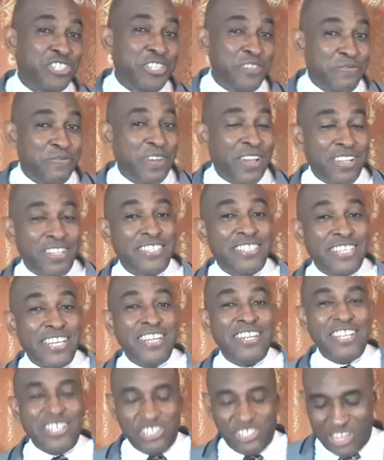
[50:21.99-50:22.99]
she
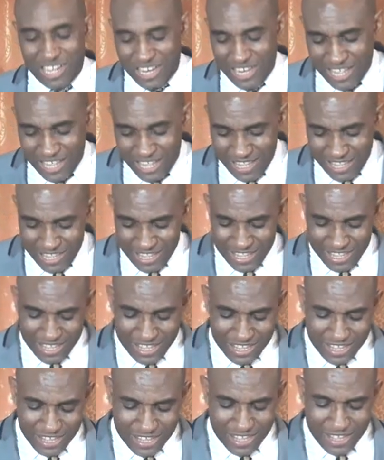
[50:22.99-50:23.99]
felt initially,
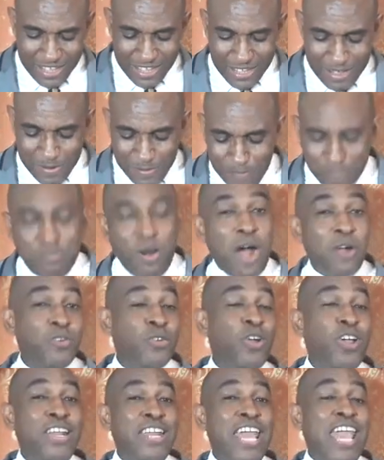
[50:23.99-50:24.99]

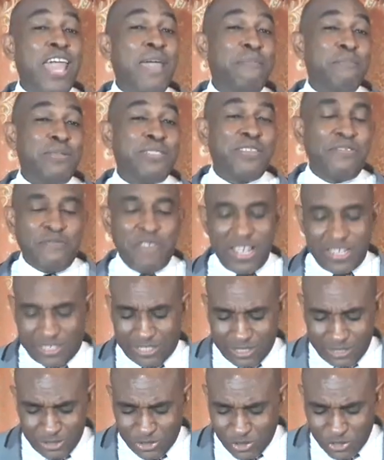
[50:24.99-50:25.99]
borrowing empty
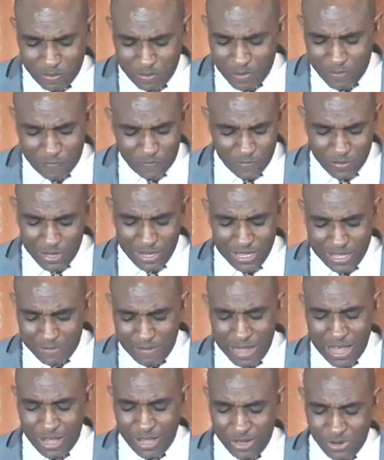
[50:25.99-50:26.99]
vessels to be
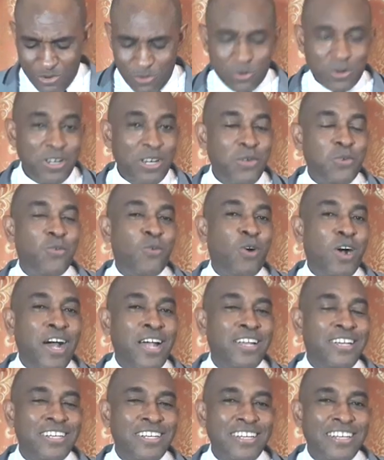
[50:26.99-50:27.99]
filled by only
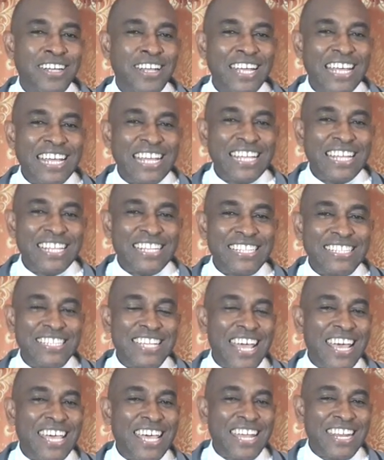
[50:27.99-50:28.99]
one
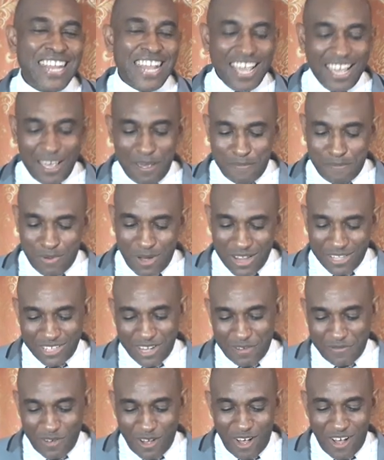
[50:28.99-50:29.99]
dege-dege
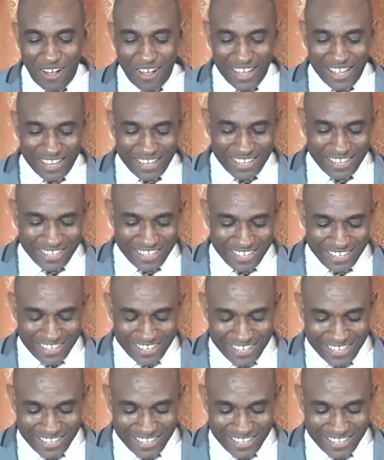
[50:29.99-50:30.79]
pot of oil.